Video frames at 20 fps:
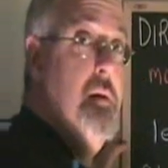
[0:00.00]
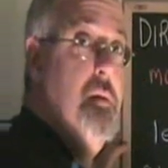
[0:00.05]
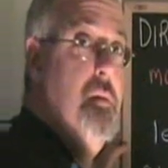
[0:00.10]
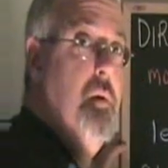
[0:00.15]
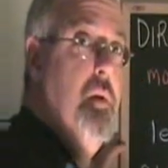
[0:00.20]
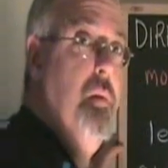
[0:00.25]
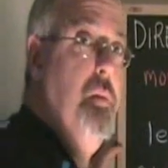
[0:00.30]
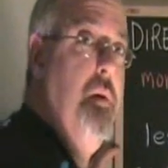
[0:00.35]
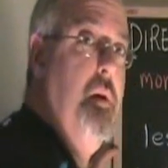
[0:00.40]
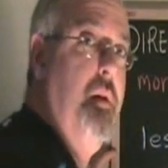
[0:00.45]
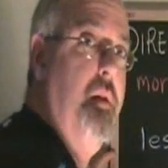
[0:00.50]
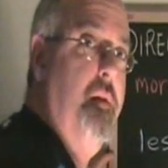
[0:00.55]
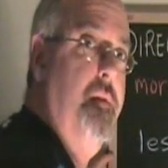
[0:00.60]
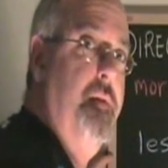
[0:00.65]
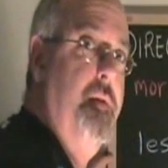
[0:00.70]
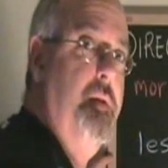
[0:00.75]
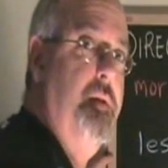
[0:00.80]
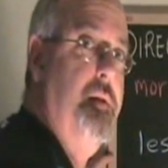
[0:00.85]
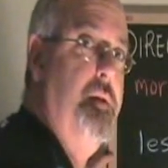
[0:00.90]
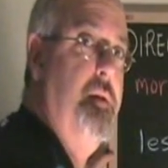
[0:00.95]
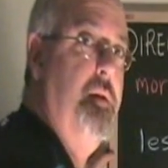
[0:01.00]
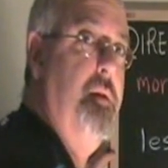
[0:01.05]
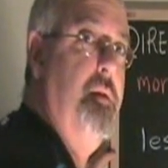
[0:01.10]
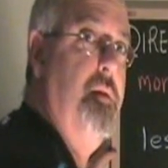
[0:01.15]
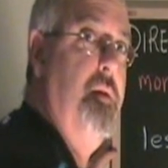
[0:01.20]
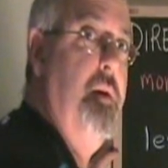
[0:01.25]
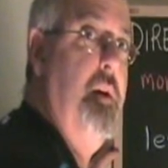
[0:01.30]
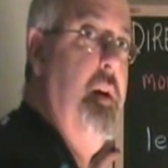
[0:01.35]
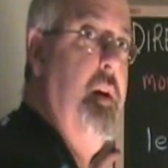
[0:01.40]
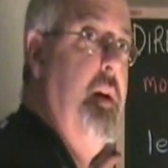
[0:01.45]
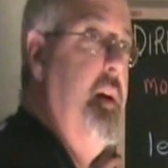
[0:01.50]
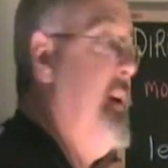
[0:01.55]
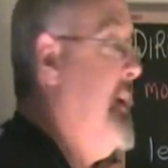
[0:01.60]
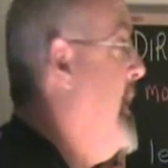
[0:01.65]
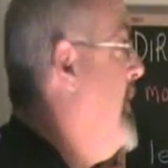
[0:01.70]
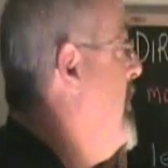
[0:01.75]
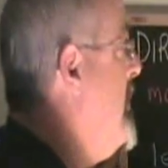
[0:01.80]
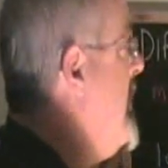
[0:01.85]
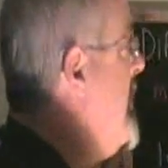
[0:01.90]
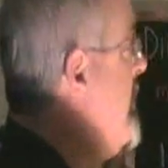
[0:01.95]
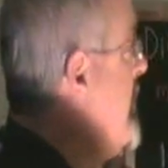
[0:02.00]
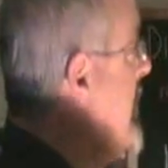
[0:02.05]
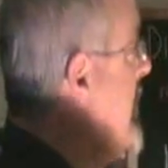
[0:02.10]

with one of the first 2. Now we have to